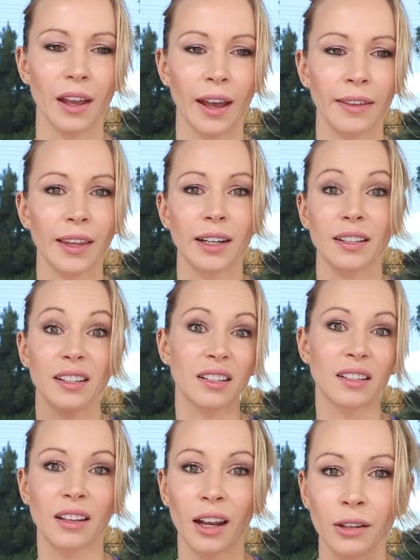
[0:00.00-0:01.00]
and then
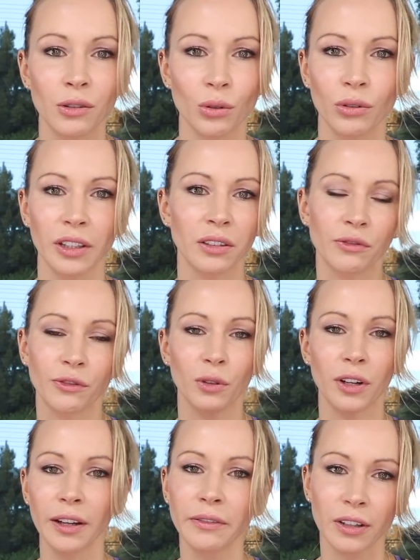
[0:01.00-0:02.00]
stick to it
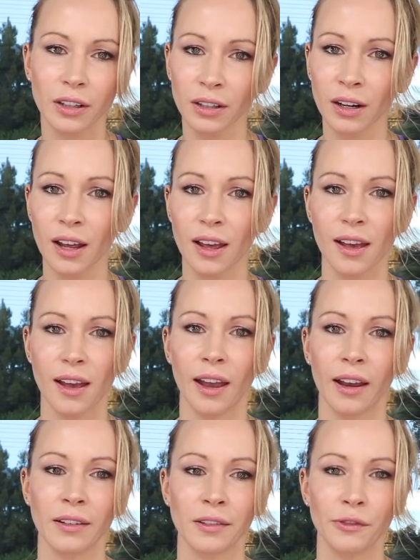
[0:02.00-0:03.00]
forever
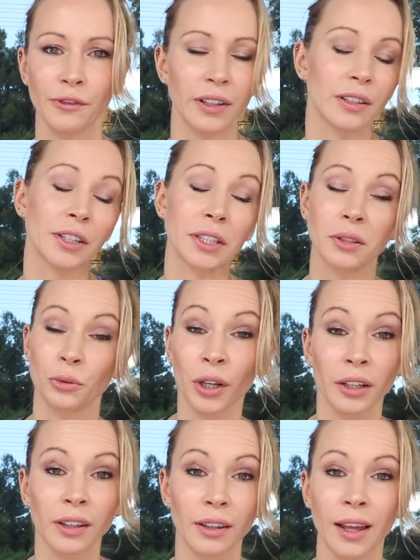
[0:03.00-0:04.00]
and feel
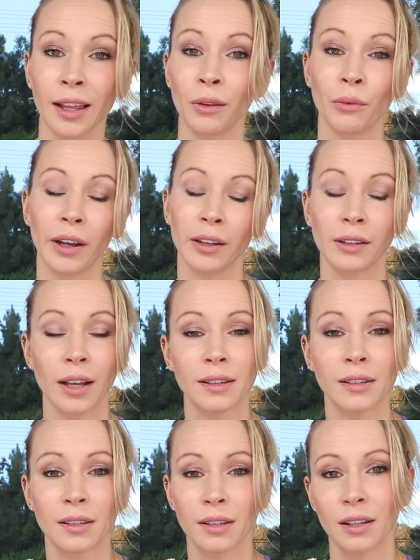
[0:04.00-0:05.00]
restricted that way.
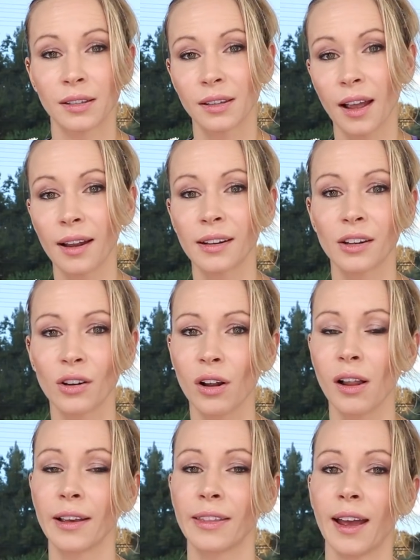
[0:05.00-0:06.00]
It's not at
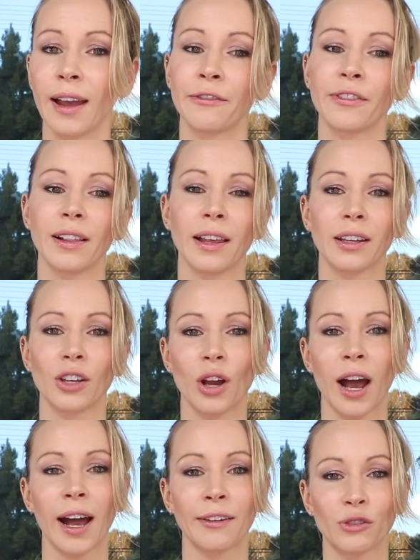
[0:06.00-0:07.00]
all. I feel like you
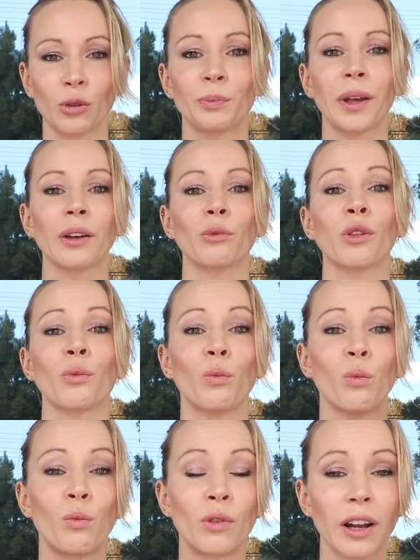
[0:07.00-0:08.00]
have to pick what
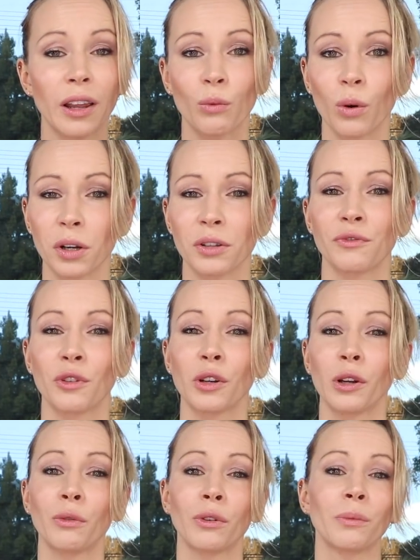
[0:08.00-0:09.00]
really works for
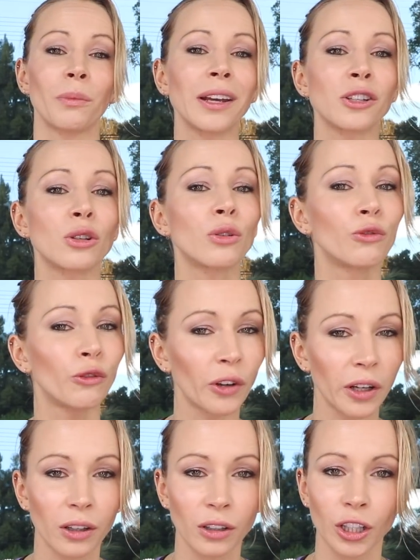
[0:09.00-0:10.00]
you, what makes you
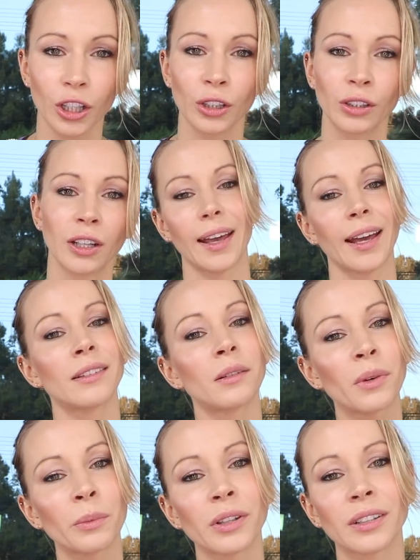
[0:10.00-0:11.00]
feel good. And
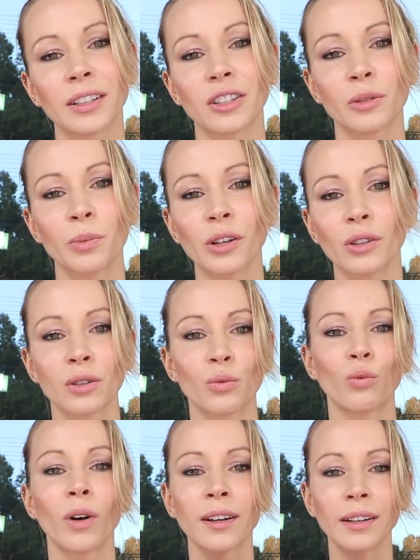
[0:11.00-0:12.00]
remember that just because
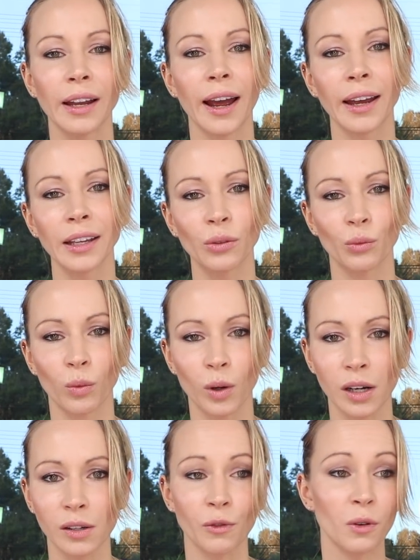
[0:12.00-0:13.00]
one diet
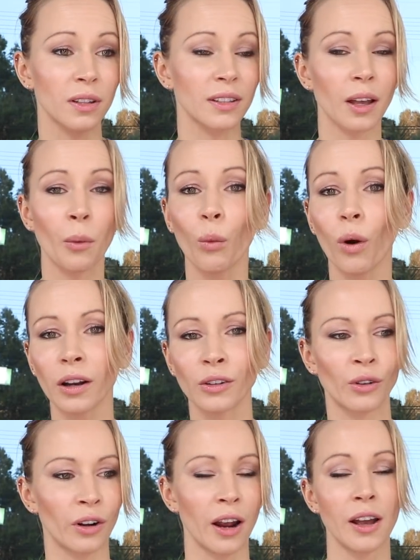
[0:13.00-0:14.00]
works for someone or